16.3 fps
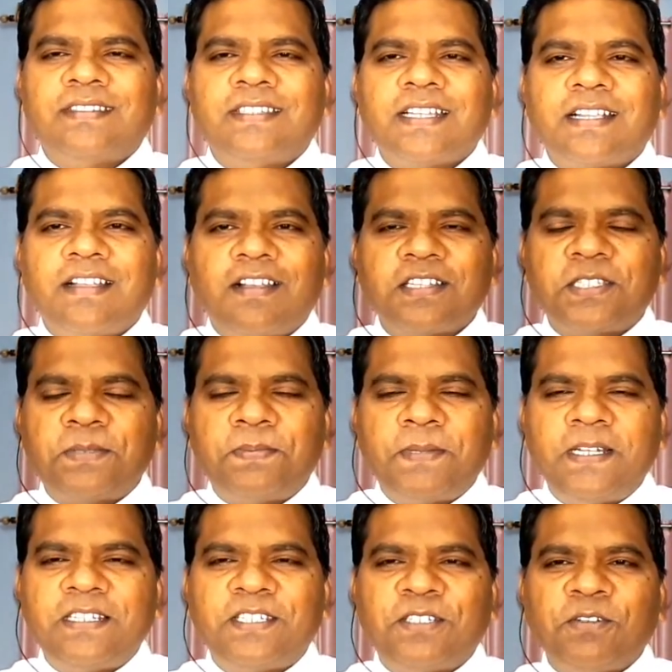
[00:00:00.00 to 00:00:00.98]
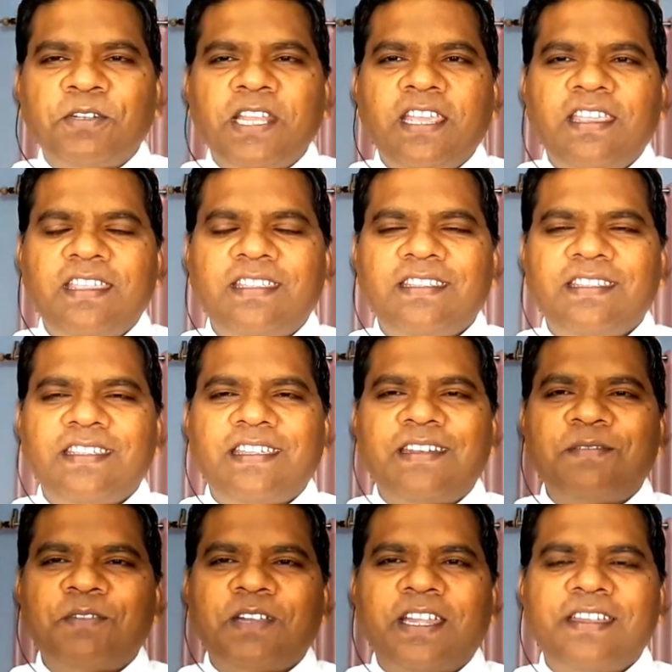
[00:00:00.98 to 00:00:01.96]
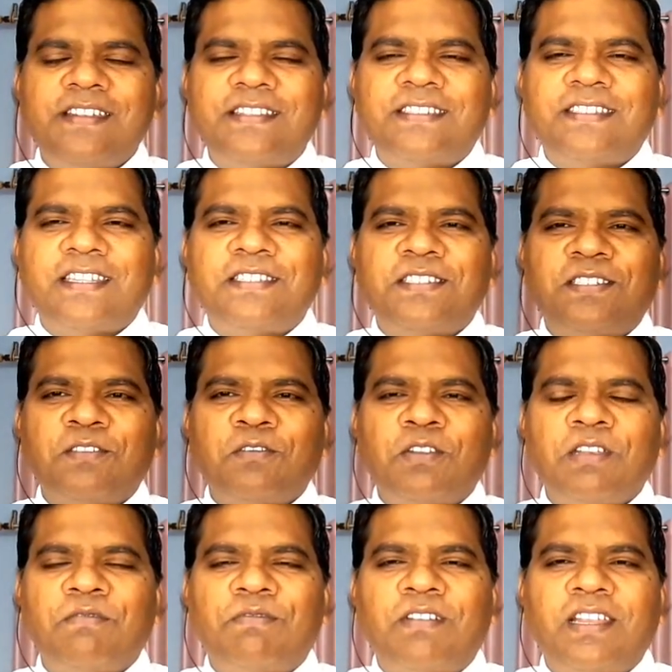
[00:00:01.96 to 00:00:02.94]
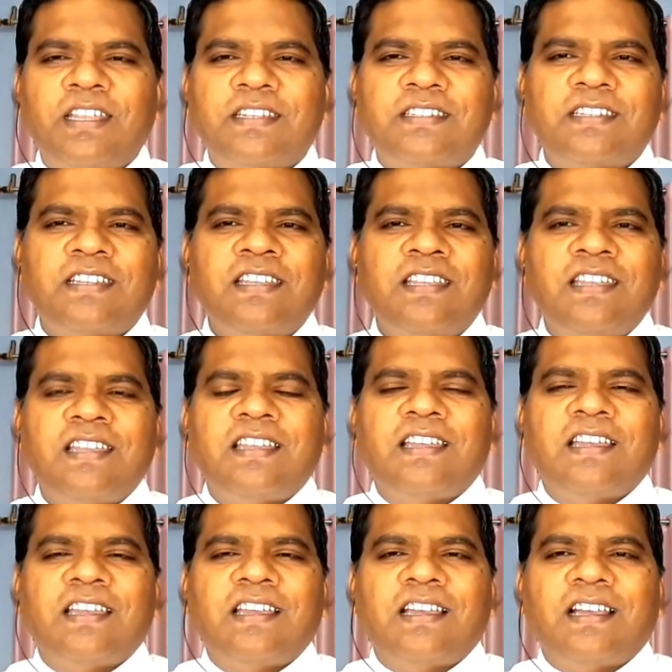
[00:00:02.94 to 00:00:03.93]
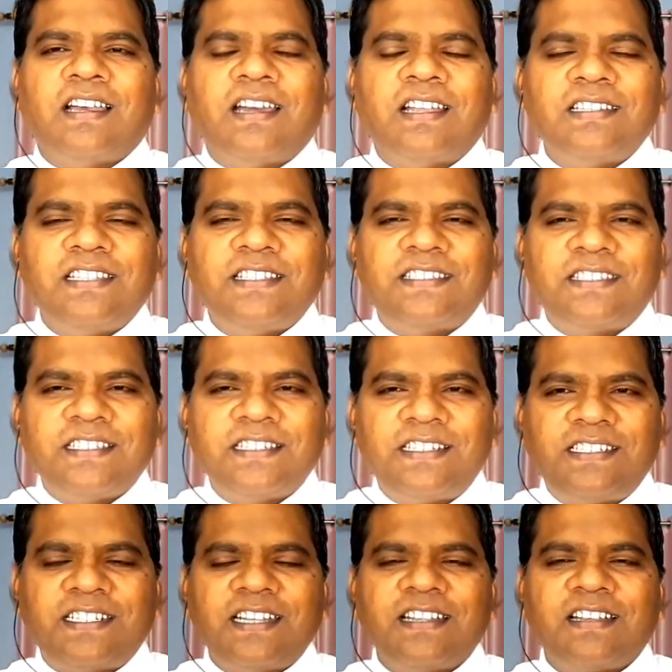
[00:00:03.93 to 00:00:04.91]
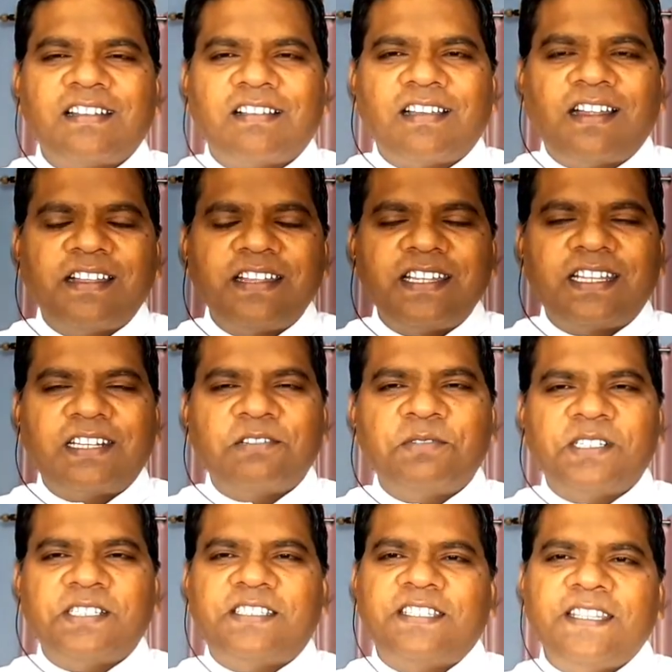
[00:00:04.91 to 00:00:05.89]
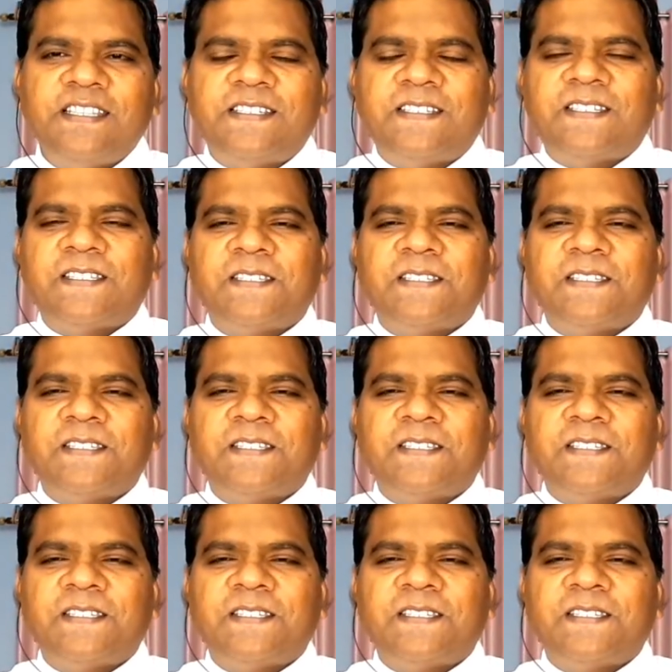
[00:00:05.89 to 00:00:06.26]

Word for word: The Gospel today invites us to reflect on the certain controversies